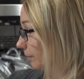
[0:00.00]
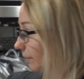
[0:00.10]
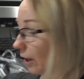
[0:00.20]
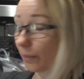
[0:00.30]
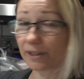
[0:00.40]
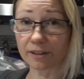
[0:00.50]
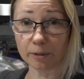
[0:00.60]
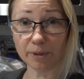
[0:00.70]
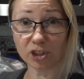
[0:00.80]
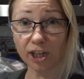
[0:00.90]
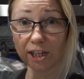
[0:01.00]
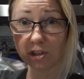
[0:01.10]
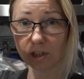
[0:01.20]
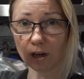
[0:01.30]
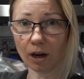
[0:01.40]
I'll basically be
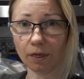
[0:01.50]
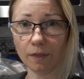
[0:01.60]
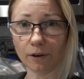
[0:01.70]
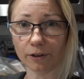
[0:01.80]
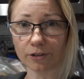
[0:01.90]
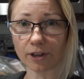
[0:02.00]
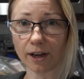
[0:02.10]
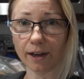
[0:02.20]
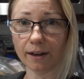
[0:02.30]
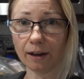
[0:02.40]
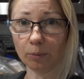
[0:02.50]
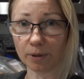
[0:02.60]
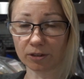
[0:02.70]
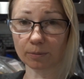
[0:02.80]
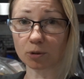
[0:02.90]
changing on their side. I'll
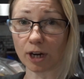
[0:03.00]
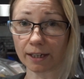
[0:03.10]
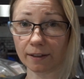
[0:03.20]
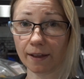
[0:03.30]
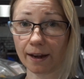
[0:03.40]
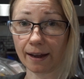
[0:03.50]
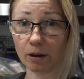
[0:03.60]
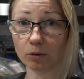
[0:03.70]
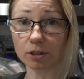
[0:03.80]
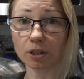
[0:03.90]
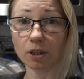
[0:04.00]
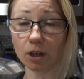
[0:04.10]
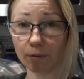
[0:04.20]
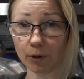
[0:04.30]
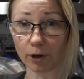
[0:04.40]
be subtracting that out
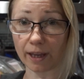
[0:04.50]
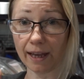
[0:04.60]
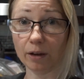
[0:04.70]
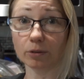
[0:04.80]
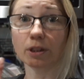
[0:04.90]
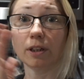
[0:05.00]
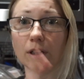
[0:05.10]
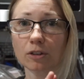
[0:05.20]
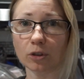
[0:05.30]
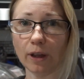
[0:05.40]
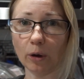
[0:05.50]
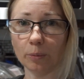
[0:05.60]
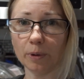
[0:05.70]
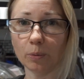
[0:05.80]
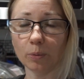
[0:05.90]
of their account, so that will
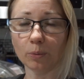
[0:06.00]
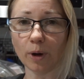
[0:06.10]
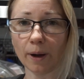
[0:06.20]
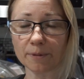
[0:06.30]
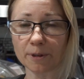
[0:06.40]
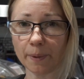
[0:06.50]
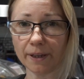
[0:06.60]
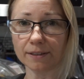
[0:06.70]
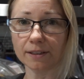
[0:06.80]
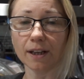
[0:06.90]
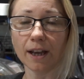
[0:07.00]
be spent.